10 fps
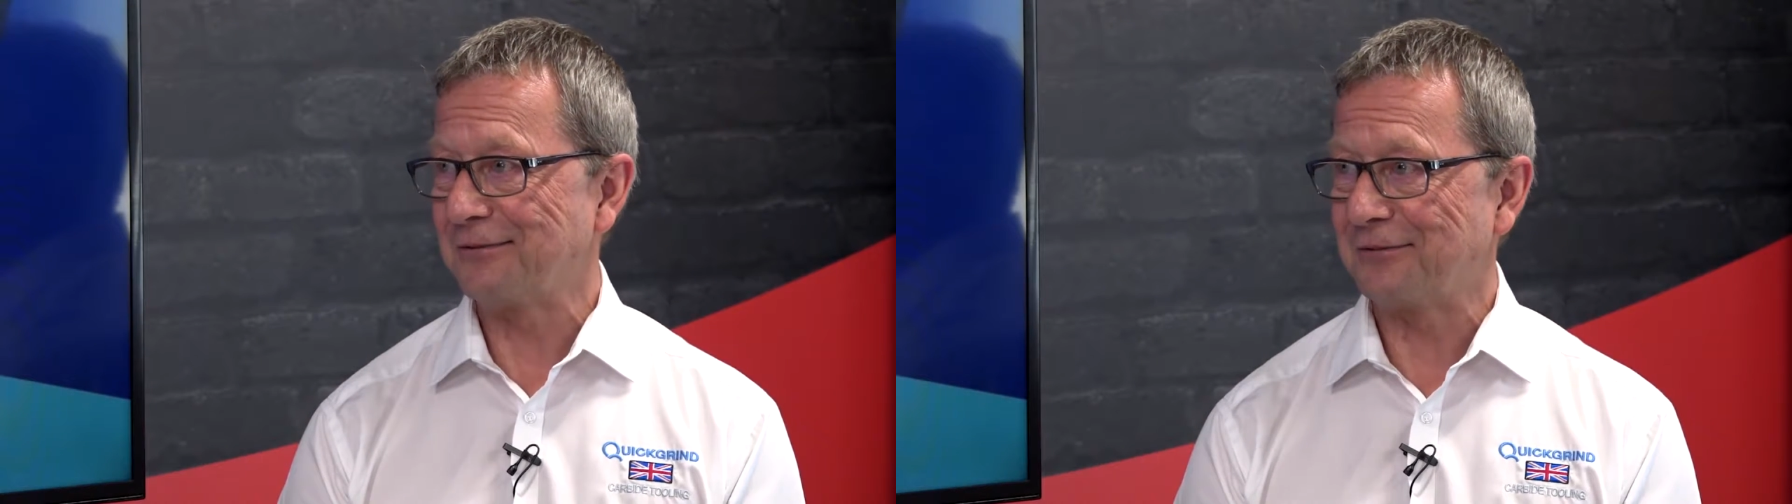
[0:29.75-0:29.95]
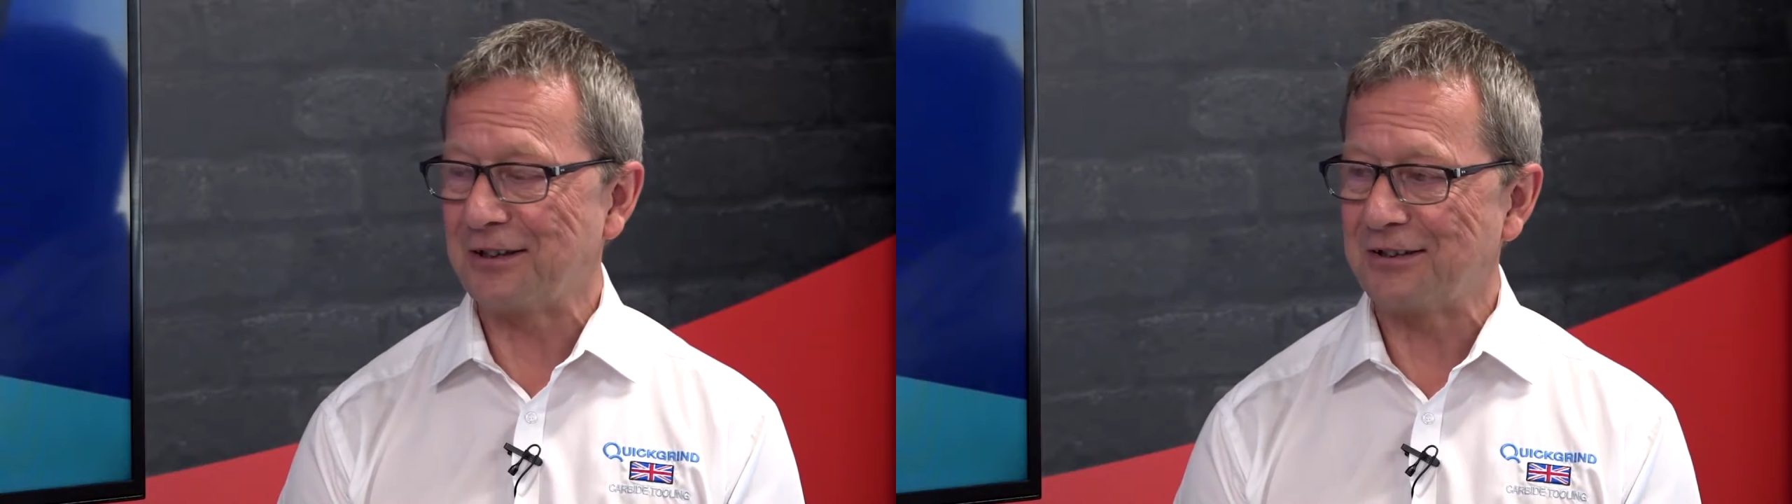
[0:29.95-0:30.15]

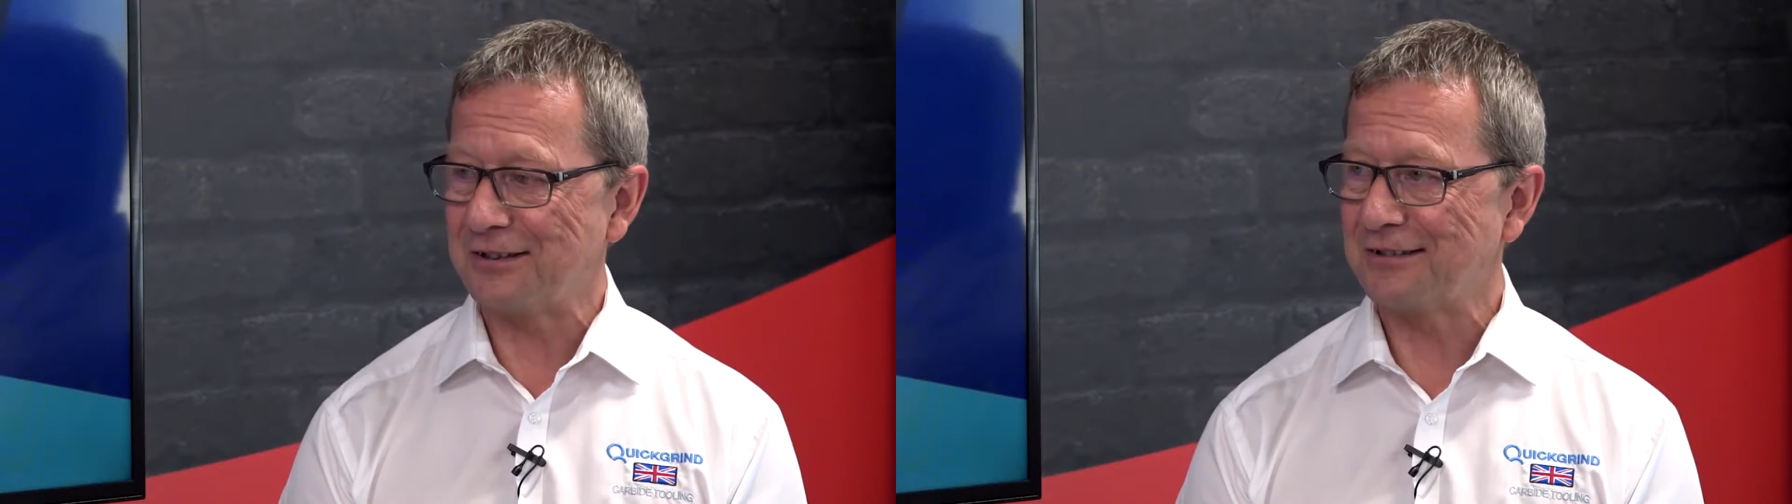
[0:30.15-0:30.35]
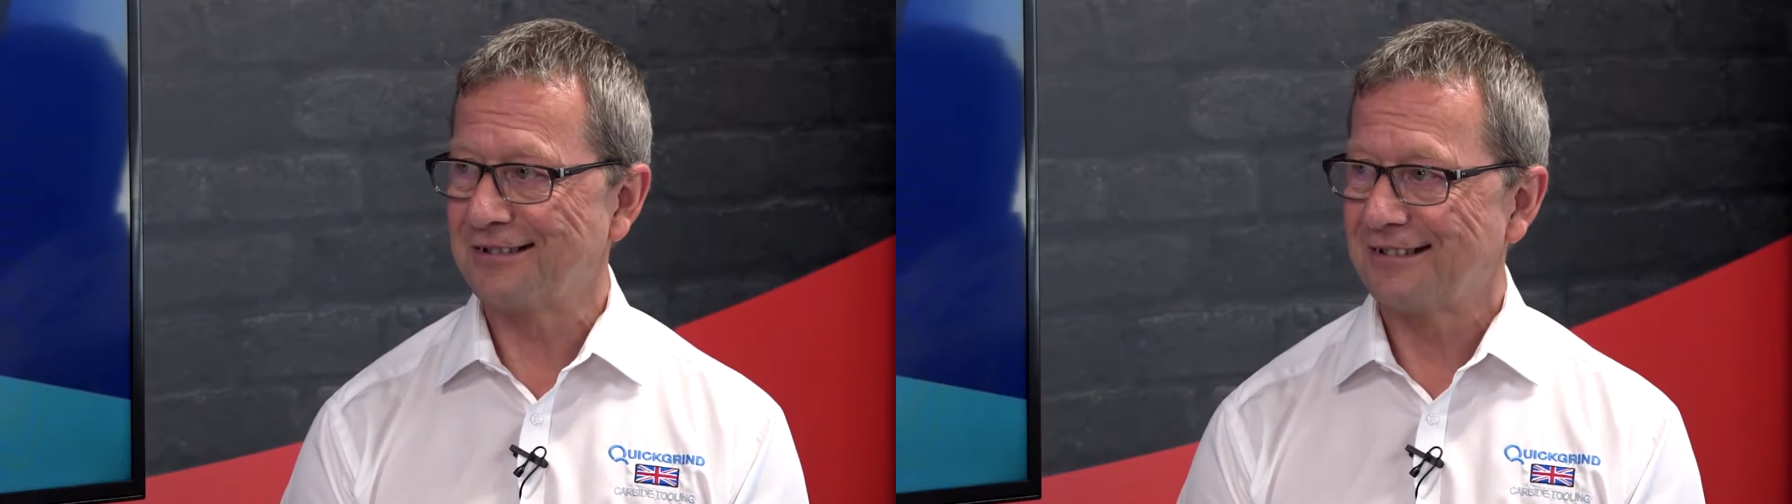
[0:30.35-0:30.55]
It
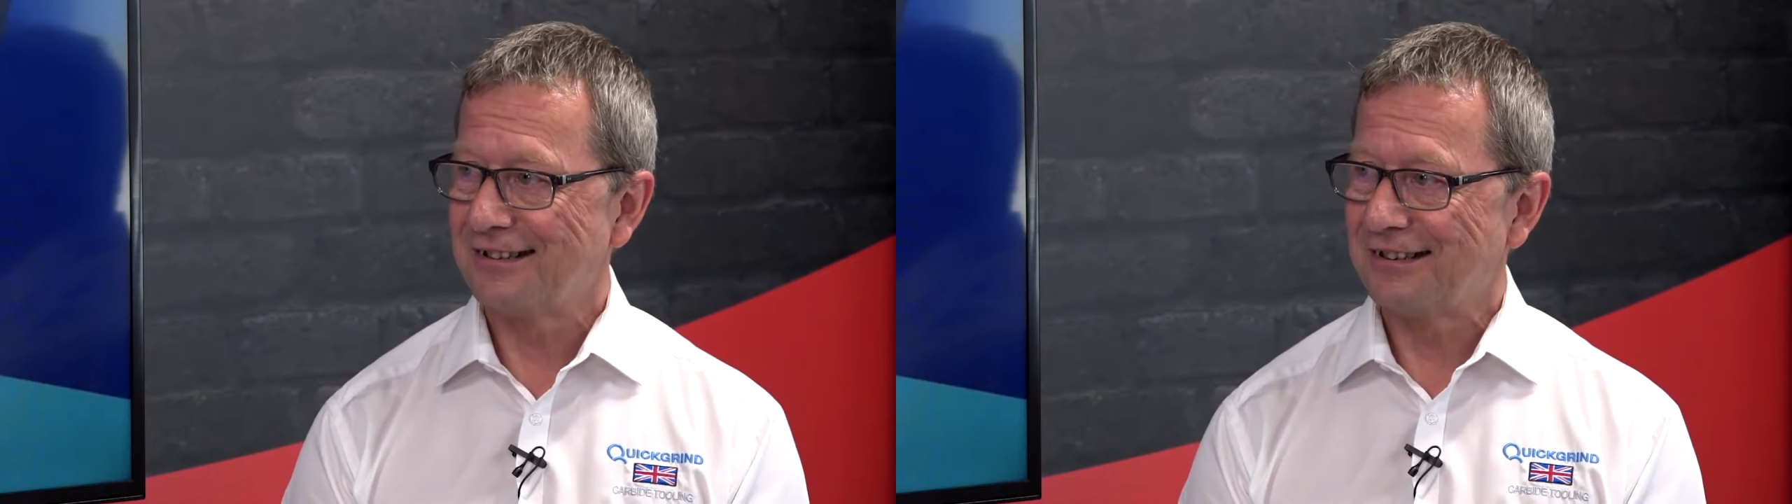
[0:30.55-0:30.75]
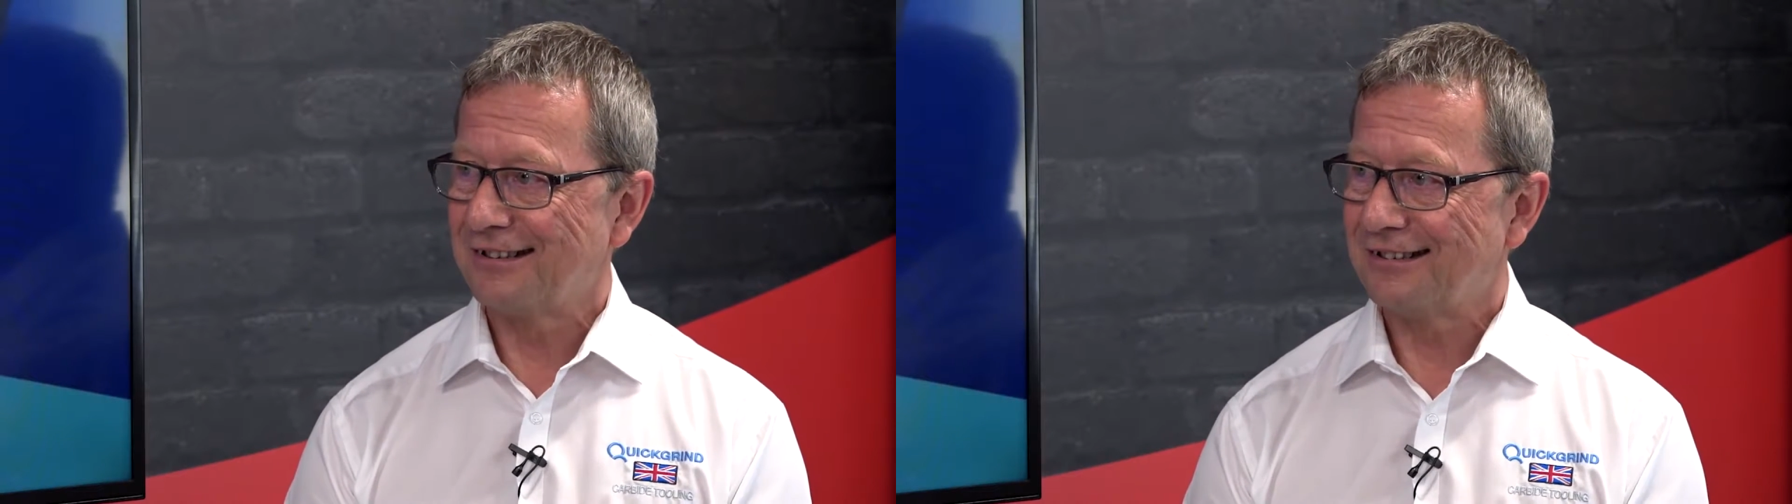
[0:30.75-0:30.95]
finishes
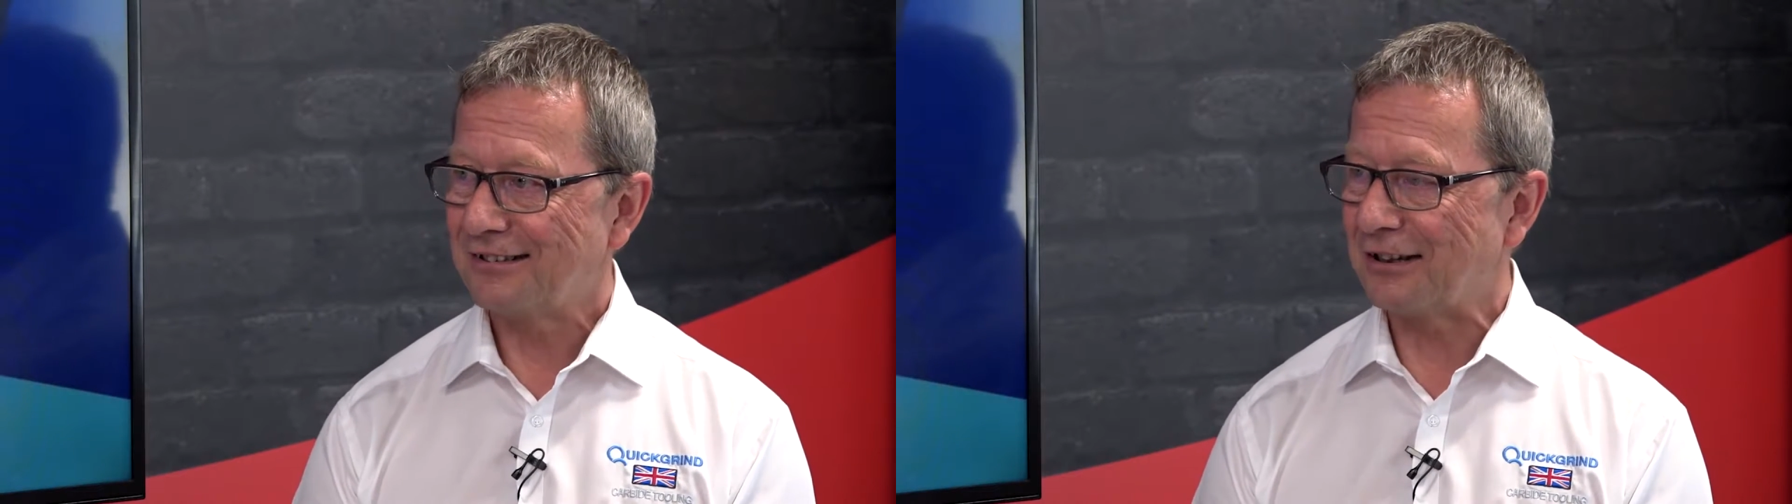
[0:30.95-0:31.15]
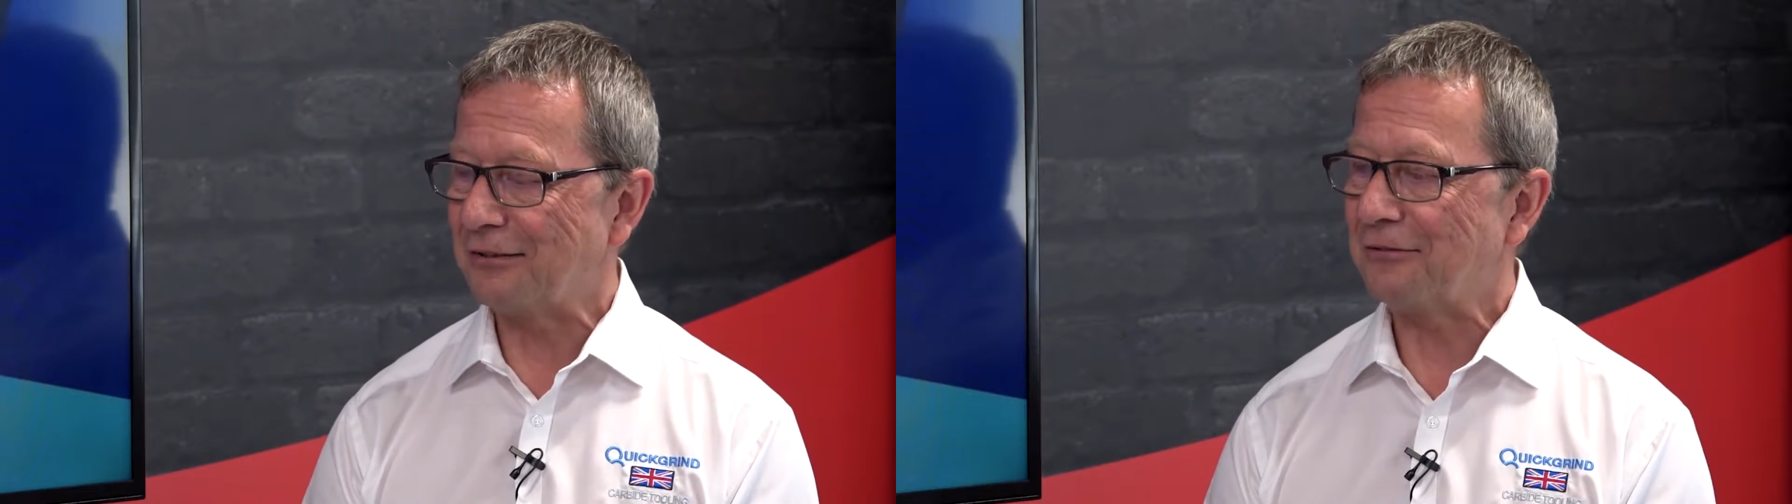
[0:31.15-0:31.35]

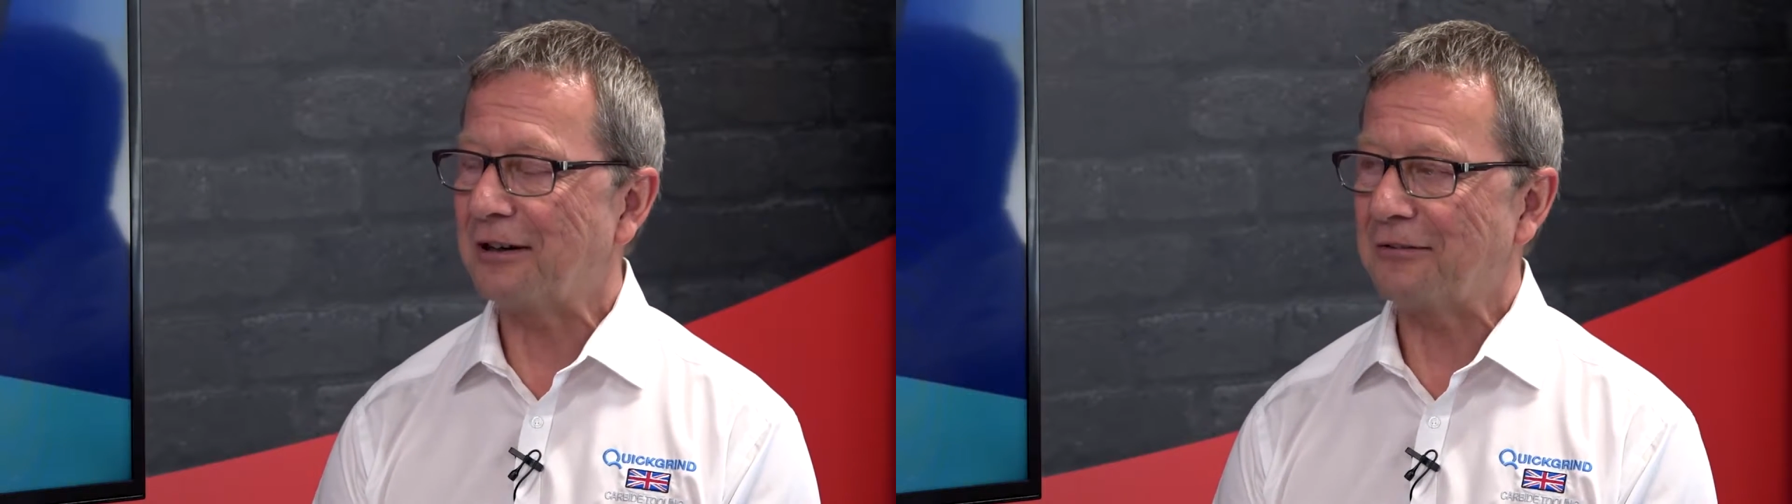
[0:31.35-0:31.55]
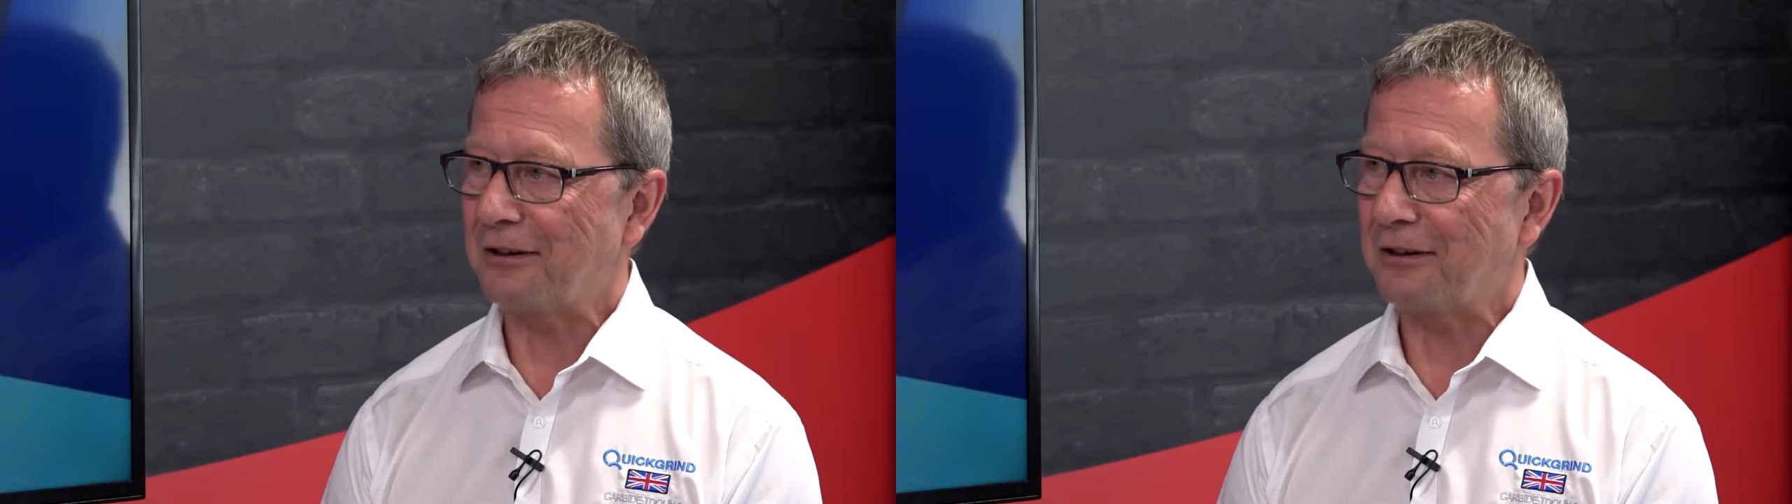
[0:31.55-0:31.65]
very,